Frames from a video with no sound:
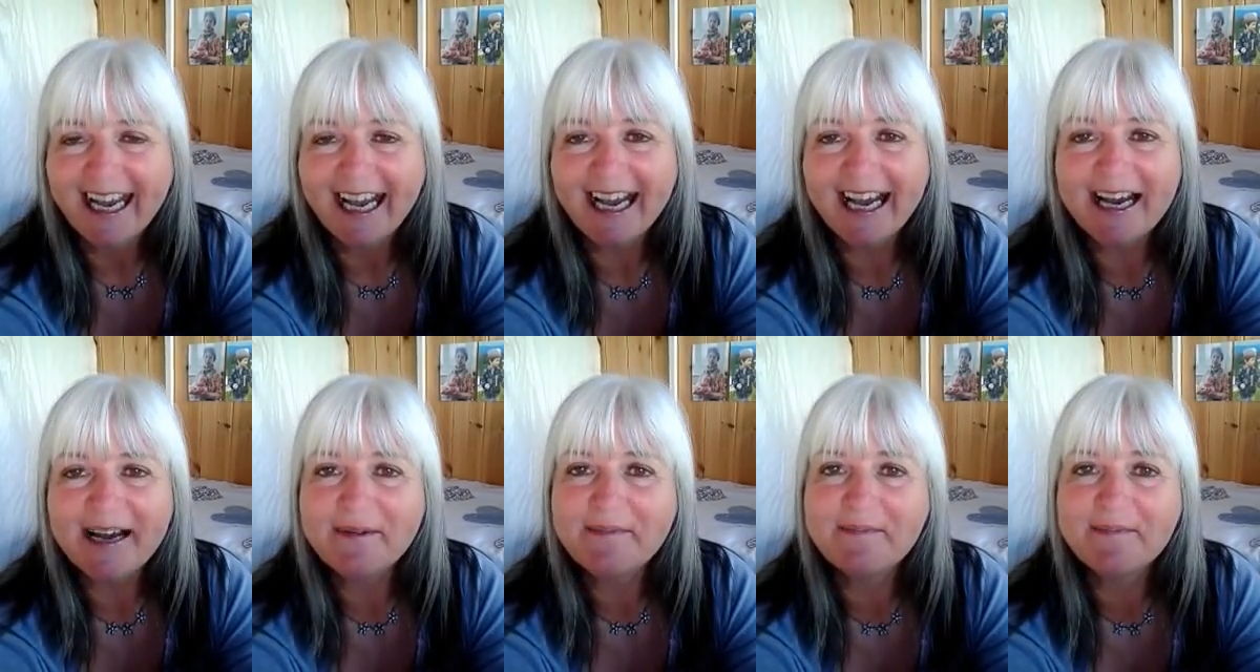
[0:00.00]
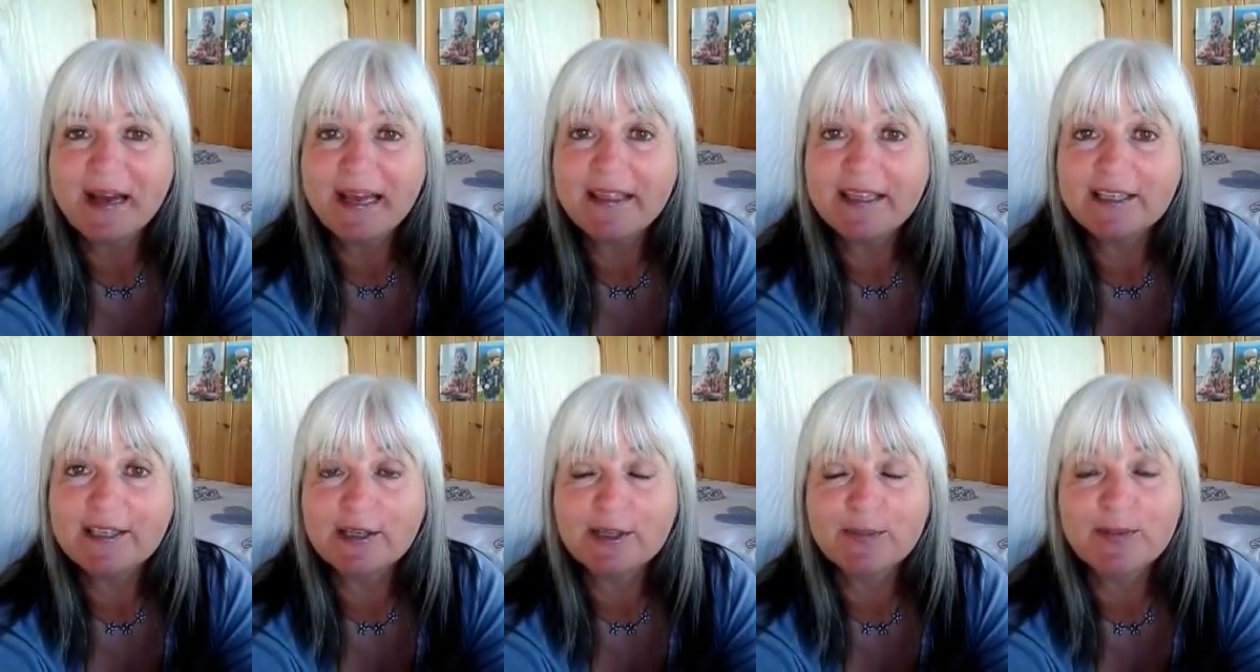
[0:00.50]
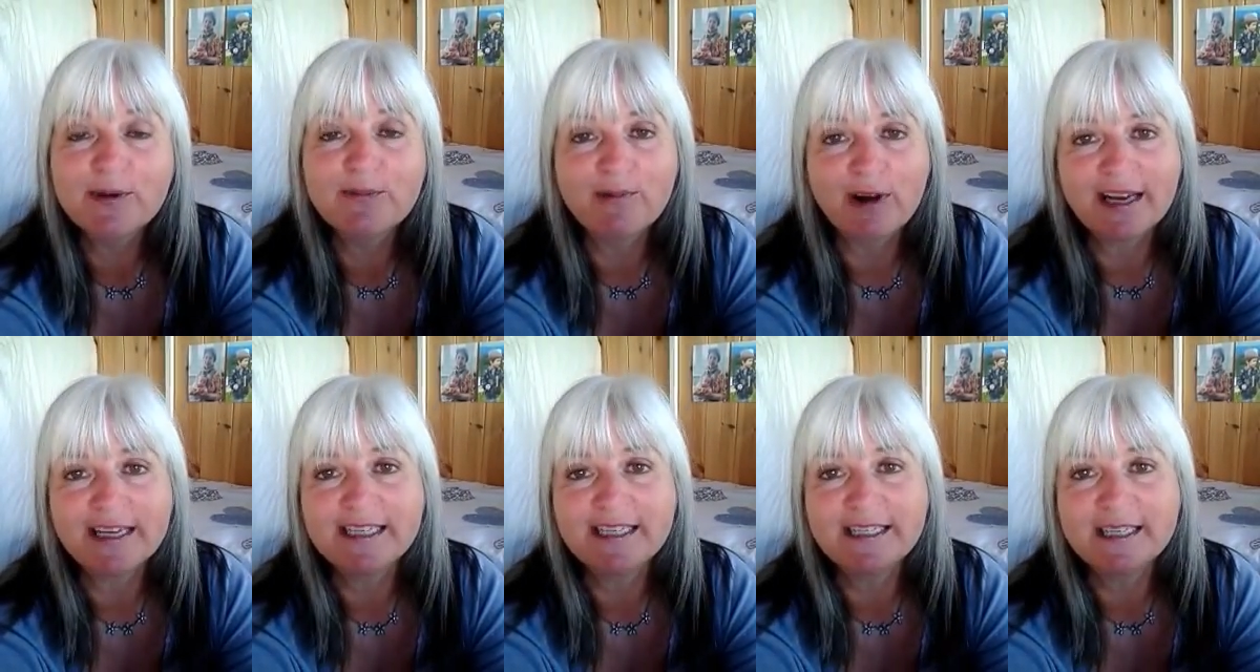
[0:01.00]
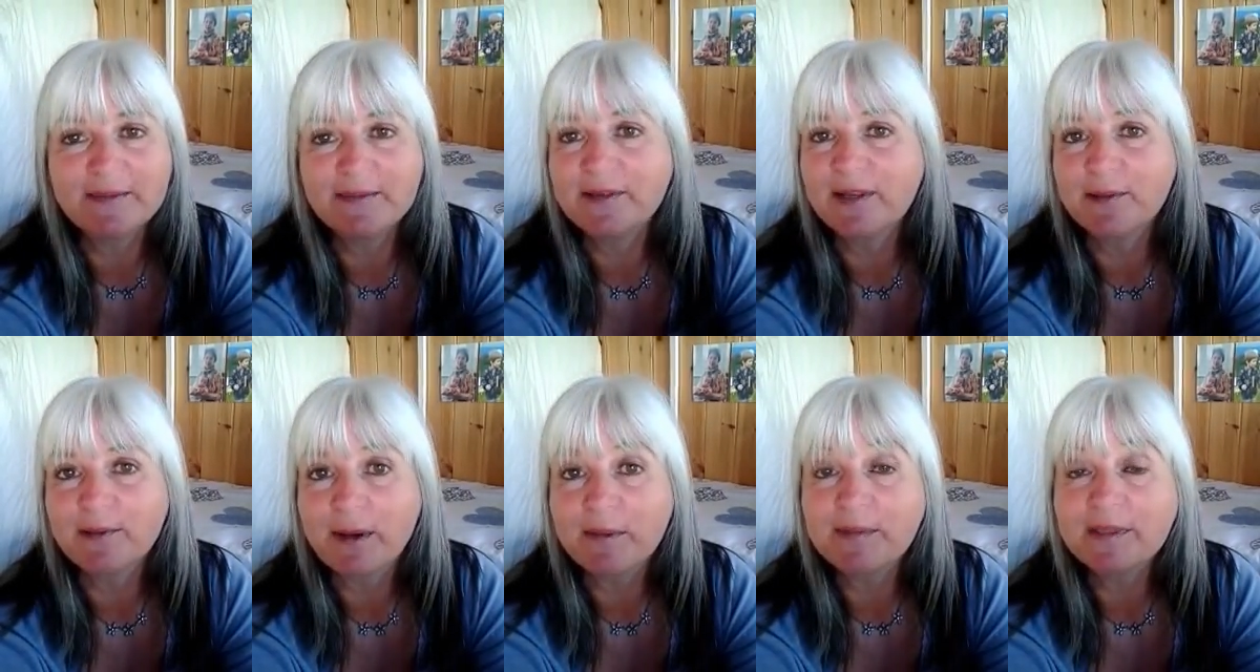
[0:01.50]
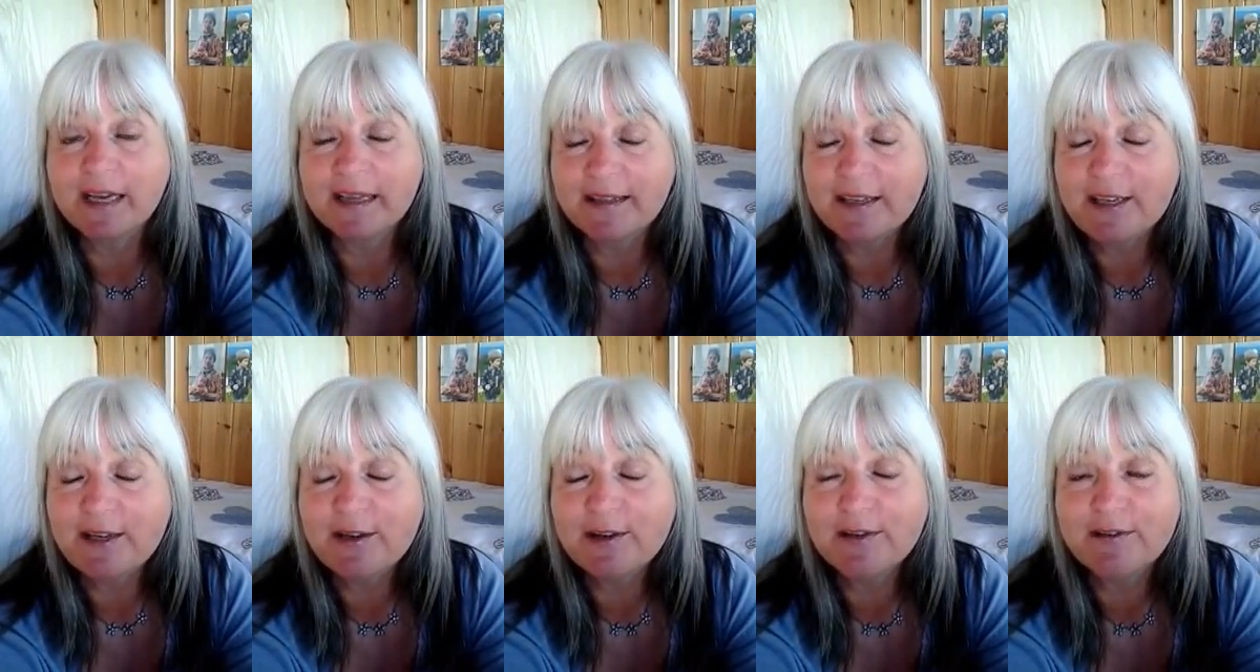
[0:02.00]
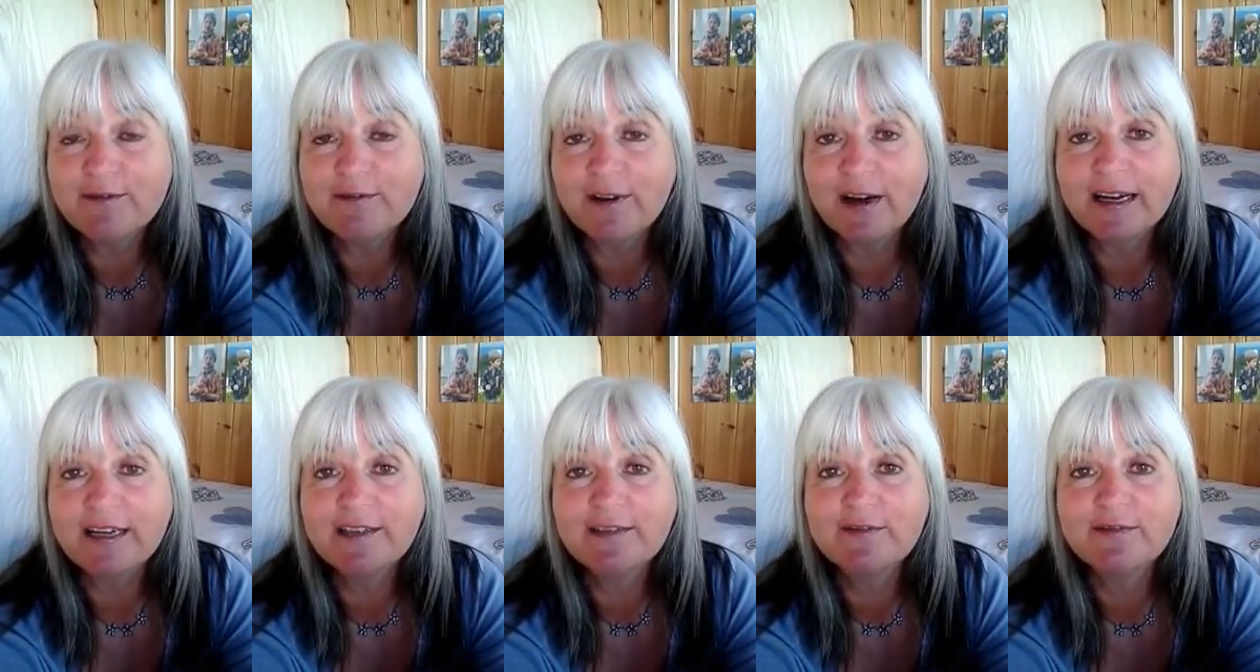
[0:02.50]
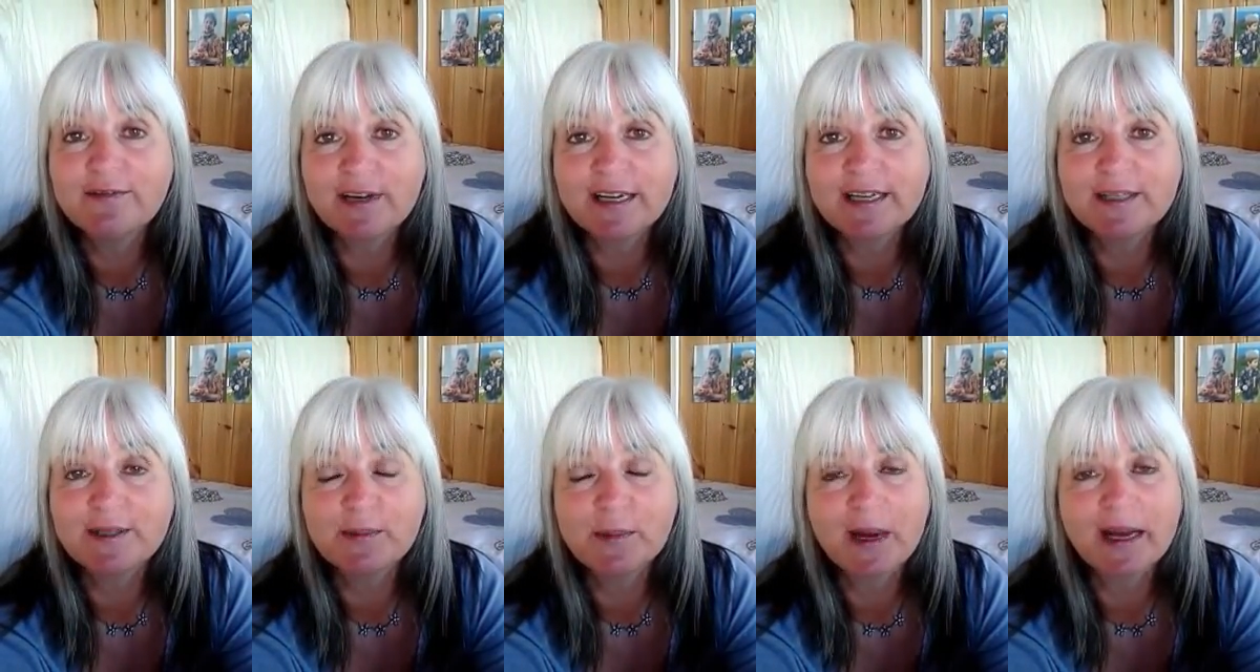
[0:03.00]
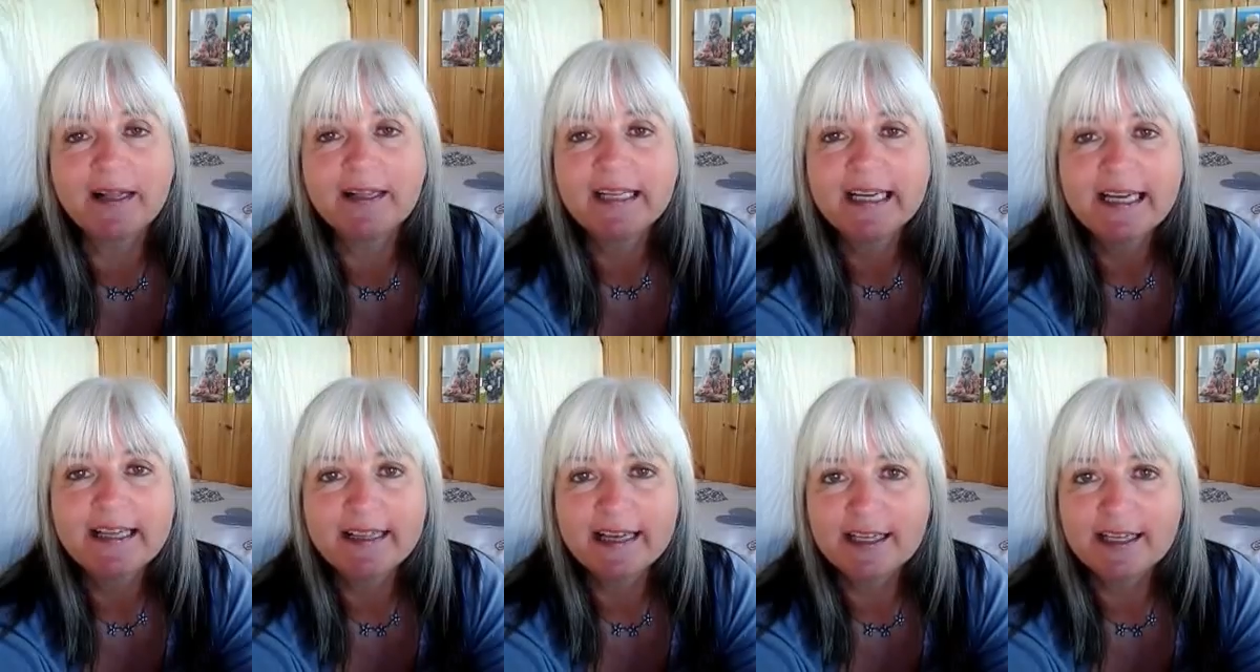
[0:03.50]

And there's lots more writing tips on the website that you can find free as well.